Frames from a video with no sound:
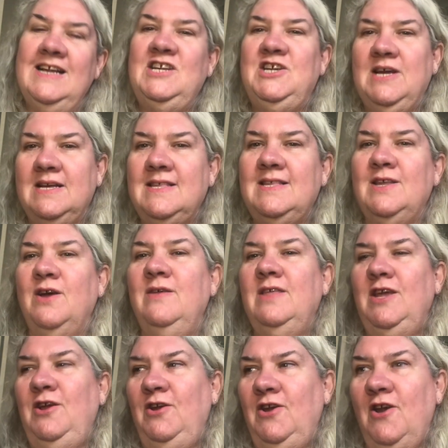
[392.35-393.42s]
Just so
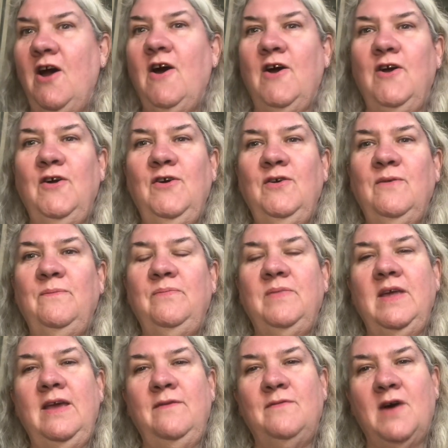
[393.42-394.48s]
that you know,
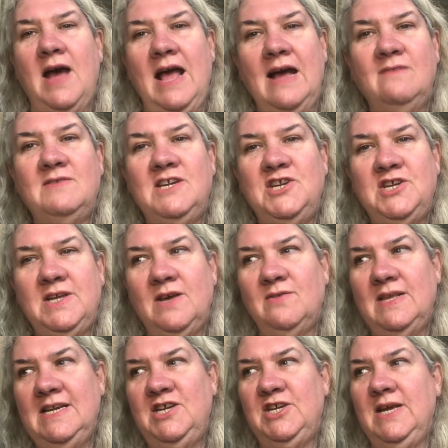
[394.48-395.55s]
if I have to sell
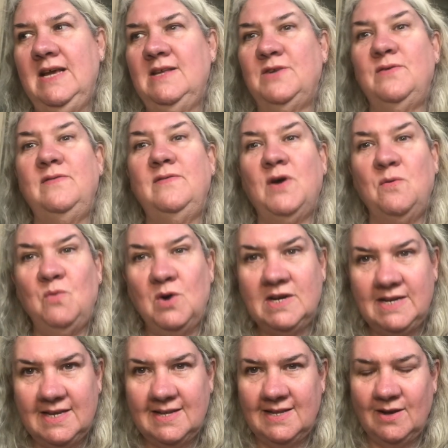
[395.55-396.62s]
these shares or if I
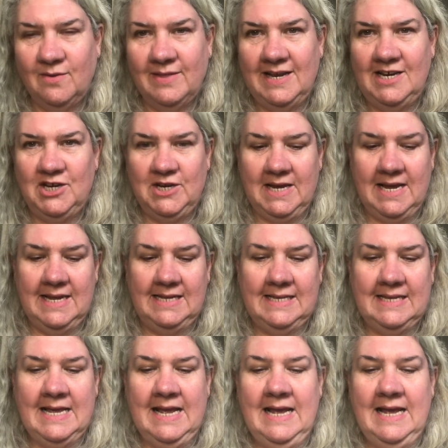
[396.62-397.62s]
want to sell these shares,